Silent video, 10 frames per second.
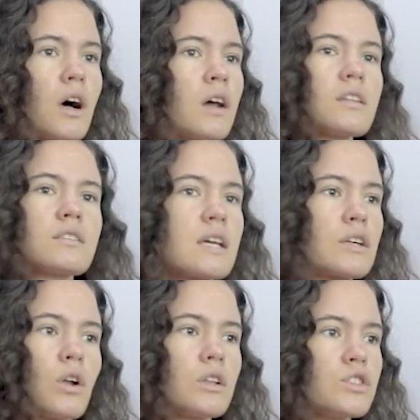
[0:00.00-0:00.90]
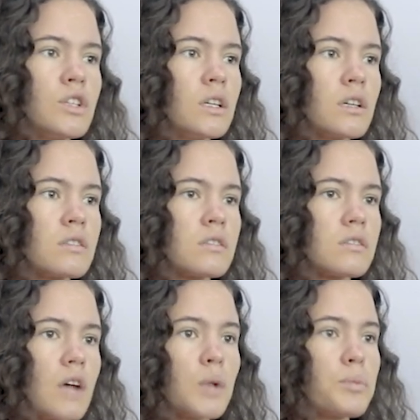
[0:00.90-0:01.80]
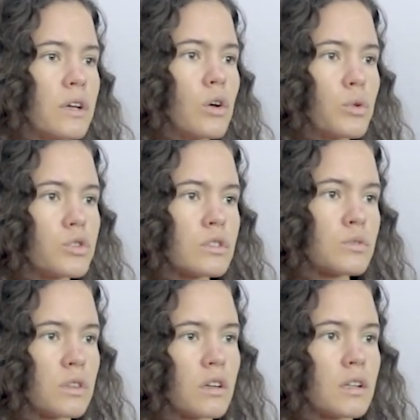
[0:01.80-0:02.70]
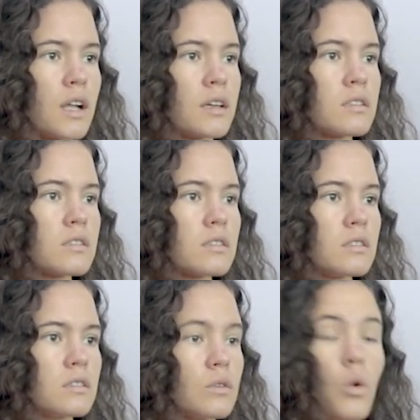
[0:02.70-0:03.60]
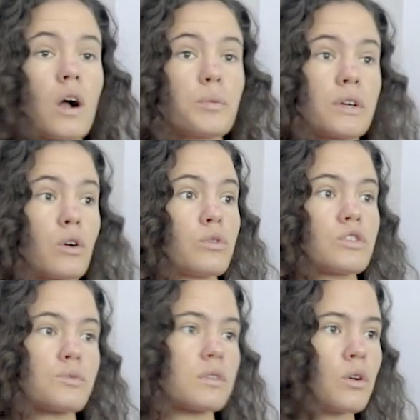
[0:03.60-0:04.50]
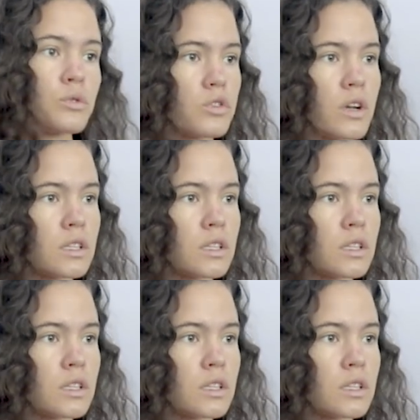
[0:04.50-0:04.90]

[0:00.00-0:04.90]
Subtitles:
What other technology is helping coaches with their clients or helping coaches with their own